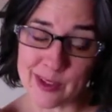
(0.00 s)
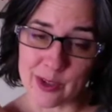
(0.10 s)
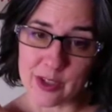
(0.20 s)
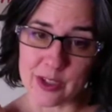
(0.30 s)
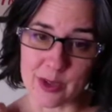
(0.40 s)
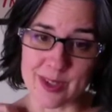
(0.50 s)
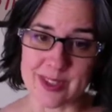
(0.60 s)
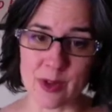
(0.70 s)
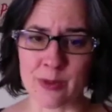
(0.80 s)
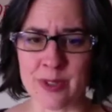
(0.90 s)
You You could do a
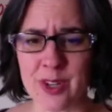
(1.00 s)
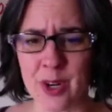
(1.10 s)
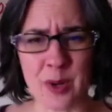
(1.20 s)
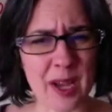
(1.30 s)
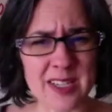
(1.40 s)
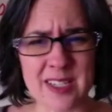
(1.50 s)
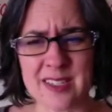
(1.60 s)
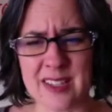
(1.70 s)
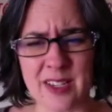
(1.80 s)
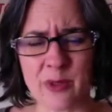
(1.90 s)
sewn dart.
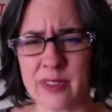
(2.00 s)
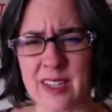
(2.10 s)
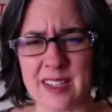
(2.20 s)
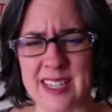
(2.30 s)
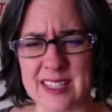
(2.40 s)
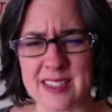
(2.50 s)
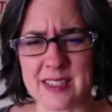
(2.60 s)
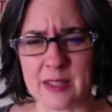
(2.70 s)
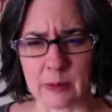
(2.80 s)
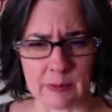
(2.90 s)
I don't think
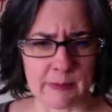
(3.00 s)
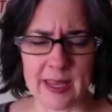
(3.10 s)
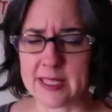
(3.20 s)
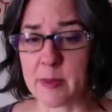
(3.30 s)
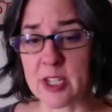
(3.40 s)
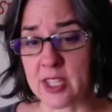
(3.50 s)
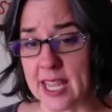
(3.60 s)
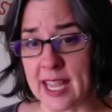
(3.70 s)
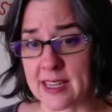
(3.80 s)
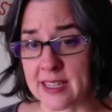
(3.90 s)
knits, especially
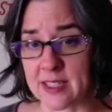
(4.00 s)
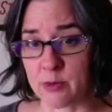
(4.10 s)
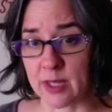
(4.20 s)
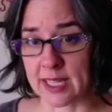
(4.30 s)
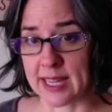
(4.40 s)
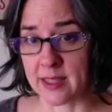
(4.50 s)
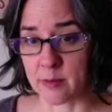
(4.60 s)
hand knits, really lend